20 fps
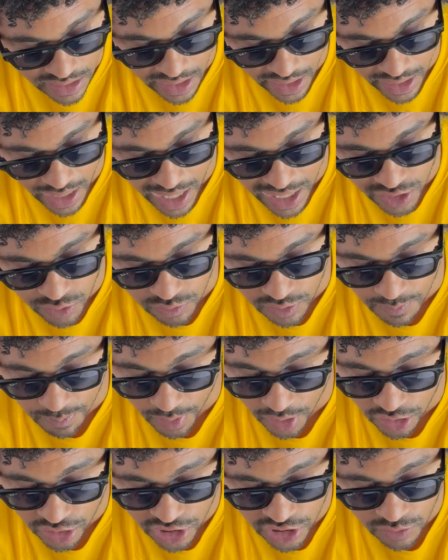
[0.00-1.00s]
Gayots was
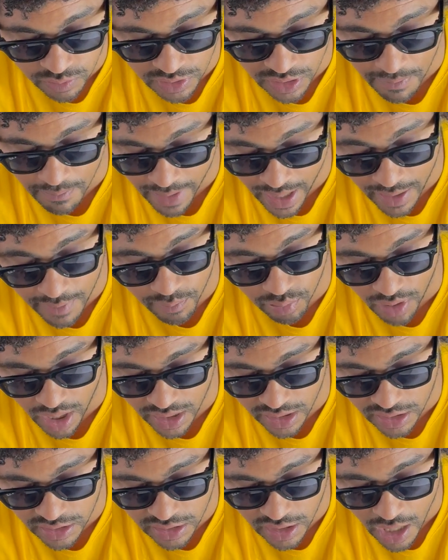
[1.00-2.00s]
purchased with the man
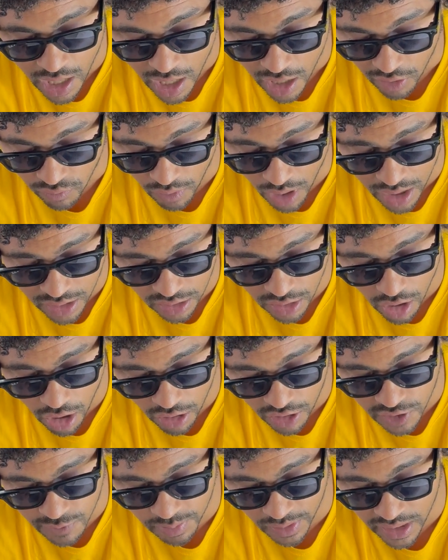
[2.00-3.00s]
price. Hrothgar
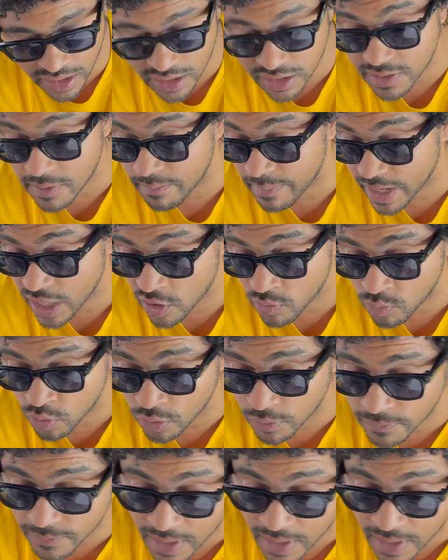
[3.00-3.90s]
explains to Beowulf,